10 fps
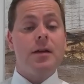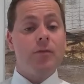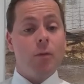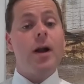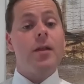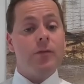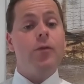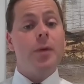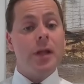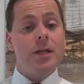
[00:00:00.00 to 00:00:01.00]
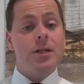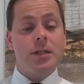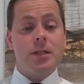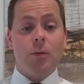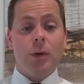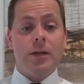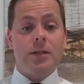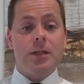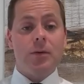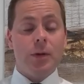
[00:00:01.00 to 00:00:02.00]
for one of the formulations that
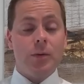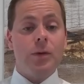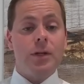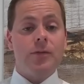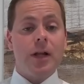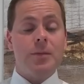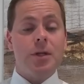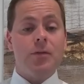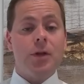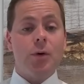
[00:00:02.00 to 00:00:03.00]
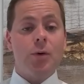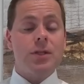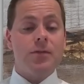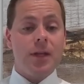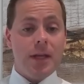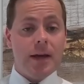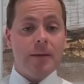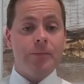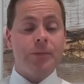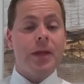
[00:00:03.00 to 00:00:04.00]
we'd developed over the course of the
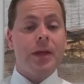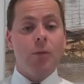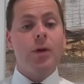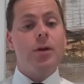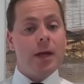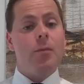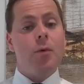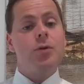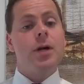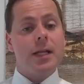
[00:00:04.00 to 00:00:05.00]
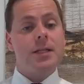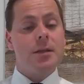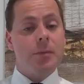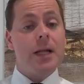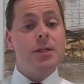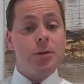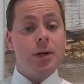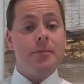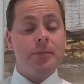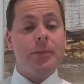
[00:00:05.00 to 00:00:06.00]
year, we could get more drug into the
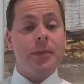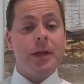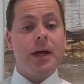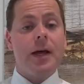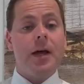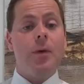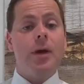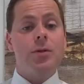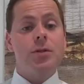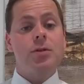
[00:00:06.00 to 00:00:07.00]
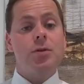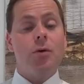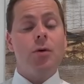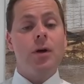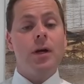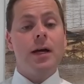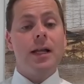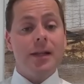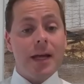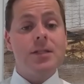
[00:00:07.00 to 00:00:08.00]
bloodstream, and we also saw a
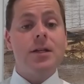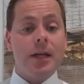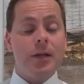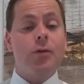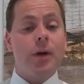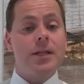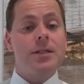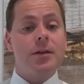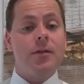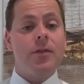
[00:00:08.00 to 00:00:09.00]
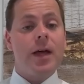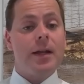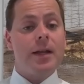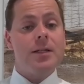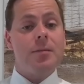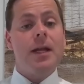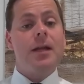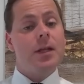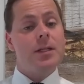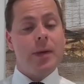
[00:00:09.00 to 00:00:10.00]
lesser increase of that intermediate
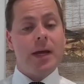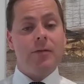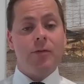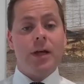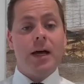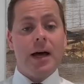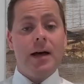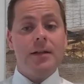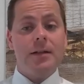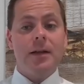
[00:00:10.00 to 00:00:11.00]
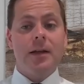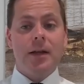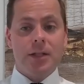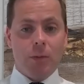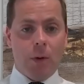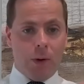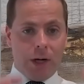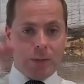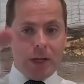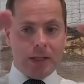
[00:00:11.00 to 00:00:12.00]
that's bad for the heart. And so what we're
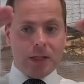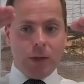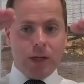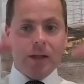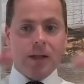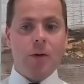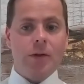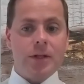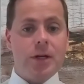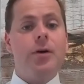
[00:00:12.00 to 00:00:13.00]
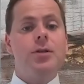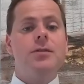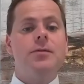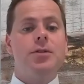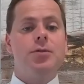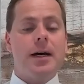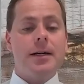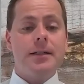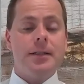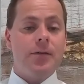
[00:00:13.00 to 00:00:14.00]
expecting is we can lower the dose of the
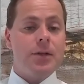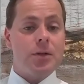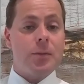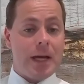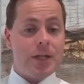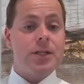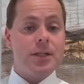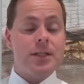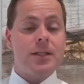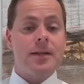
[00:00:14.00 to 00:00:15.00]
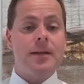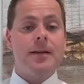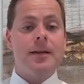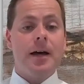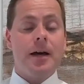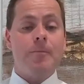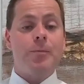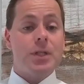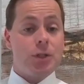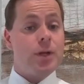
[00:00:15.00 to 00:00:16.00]
drug given to patients
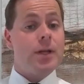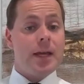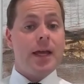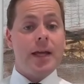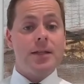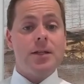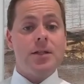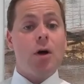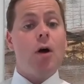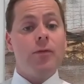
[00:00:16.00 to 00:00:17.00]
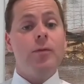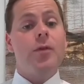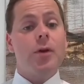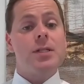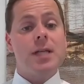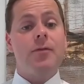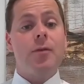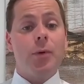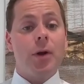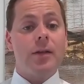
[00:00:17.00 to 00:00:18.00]
to treat their cancer. So hopefully we've got a safer
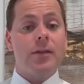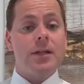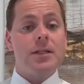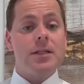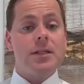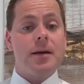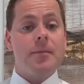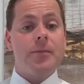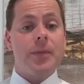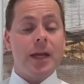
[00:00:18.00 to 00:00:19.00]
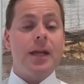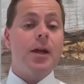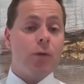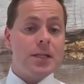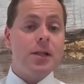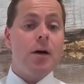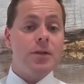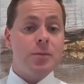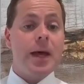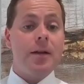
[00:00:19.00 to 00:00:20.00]
product that can increase
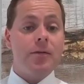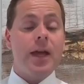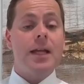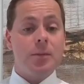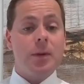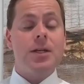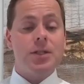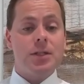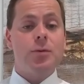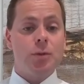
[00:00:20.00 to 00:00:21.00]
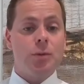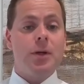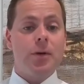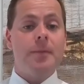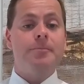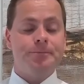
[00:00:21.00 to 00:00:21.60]
lifespan of cancer patients, which would be great.